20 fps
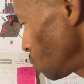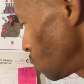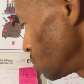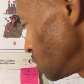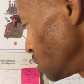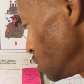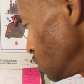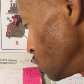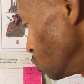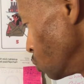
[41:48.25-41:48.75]
or
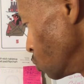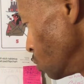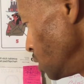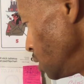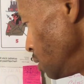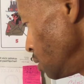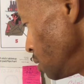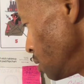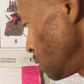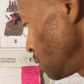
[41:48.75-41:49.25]
the
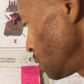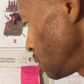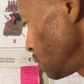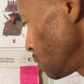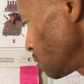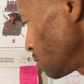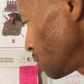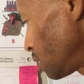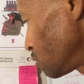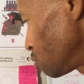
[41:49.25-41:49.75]
degree
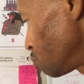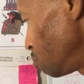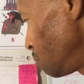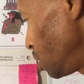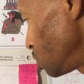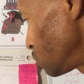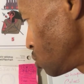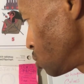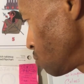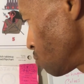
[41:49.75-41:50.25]
that's
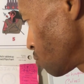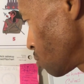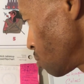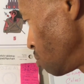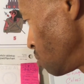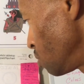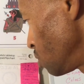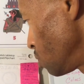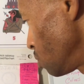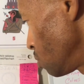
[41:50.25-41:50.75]
measured
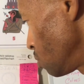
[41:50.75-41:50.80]
from